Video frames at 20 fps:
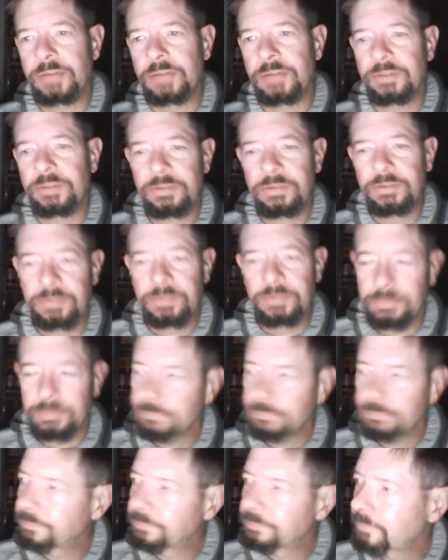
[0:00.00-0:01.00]
this."
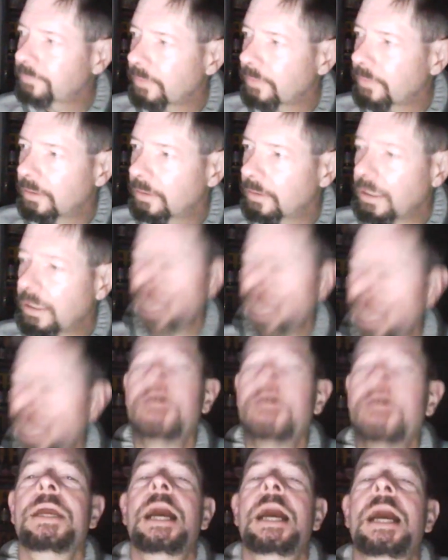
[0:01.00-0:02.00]
I
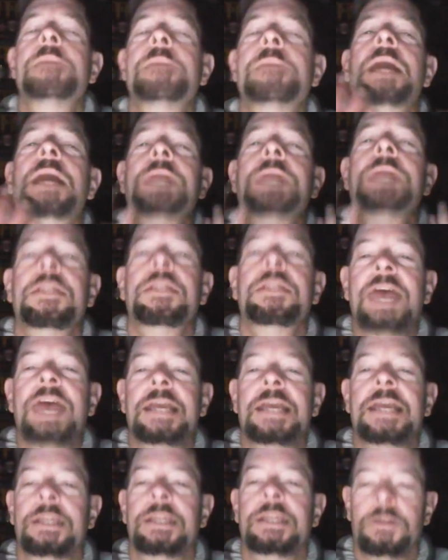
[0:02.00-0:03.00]
don't care. I mean, I'm not
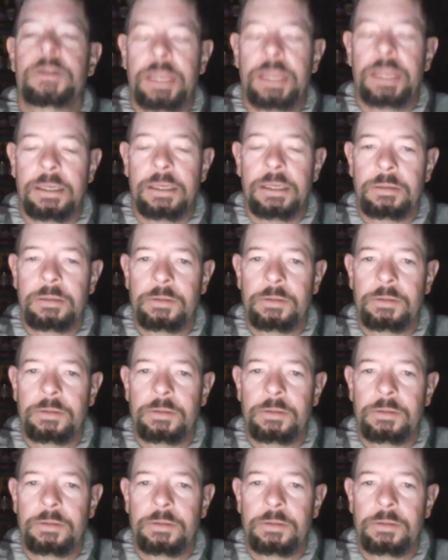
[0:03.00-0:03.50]
attacking it. Okay,